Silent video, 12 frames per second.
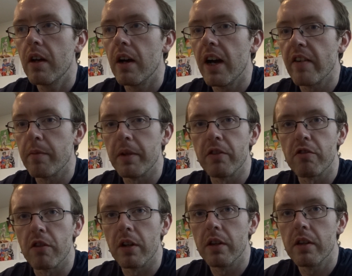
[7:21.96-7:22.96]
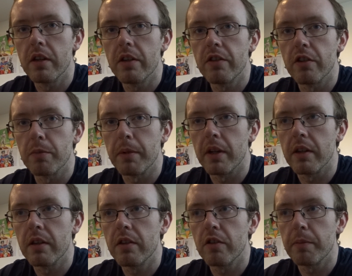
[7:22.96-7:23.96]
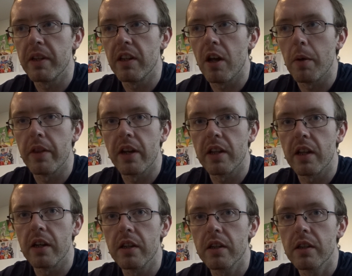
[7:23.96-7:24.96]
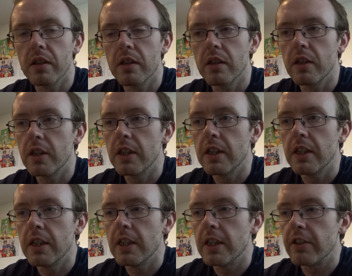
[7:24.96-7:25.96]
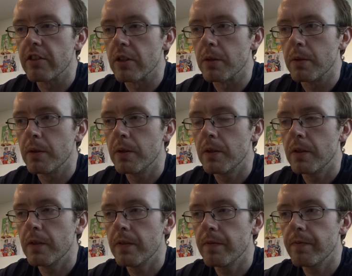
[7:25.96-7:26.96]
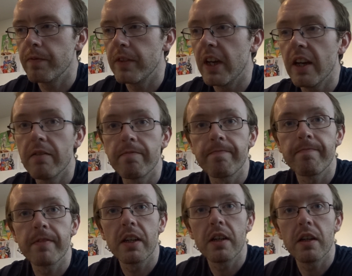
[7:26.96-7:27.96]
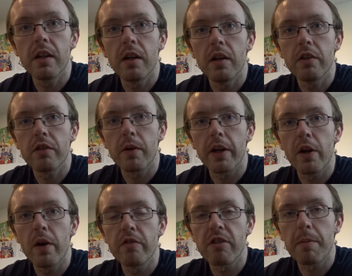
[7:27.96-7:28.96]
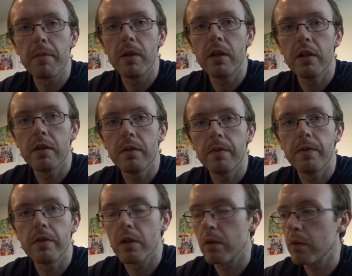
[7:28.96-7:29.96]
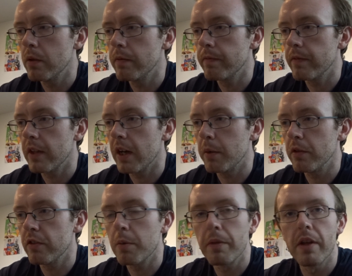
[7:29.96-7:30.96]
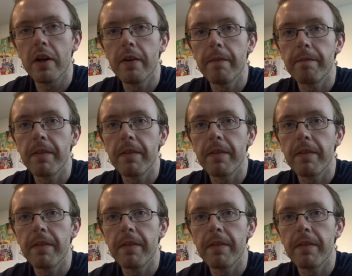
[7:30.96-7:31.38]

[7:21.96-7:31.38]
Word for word: been struggling. It's just been lower than I'd like. So yeah. So I know I've rambled, so I will stop there.